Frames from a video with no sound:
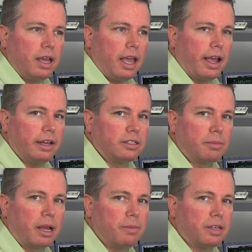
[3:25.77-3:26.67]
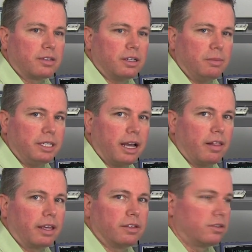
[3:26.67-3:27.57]
And sometimes that's going to be
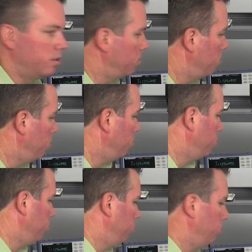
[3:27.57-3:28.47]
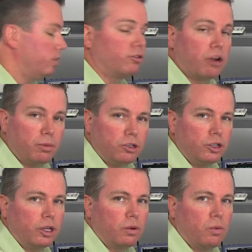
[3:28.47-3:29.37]
telling as to when you're
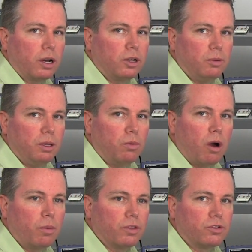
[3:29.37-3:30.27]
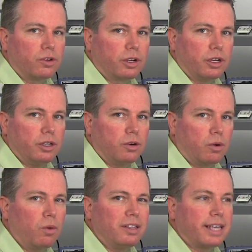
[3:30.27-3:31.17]
troubleshooting what could be wrong with the circuit
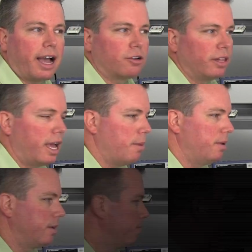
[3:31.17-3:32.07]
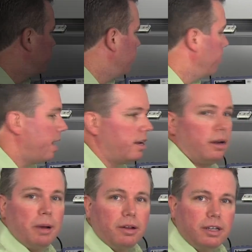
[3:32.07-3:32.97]
or what's actually happening. So that
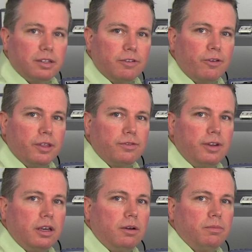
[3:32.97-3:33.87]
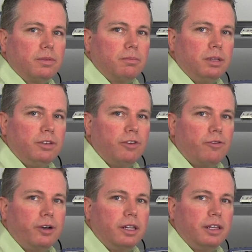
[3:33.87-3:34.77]
about does it for this video. Please
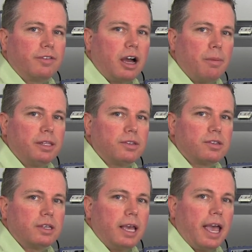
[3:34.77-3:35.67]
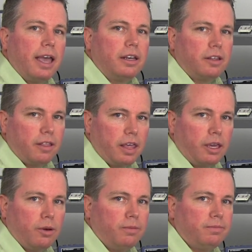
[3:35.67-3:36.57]
feel free to leave comments, and
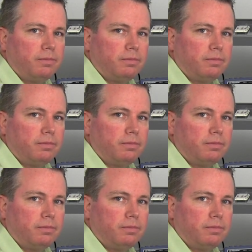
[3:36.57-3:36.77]
thank you.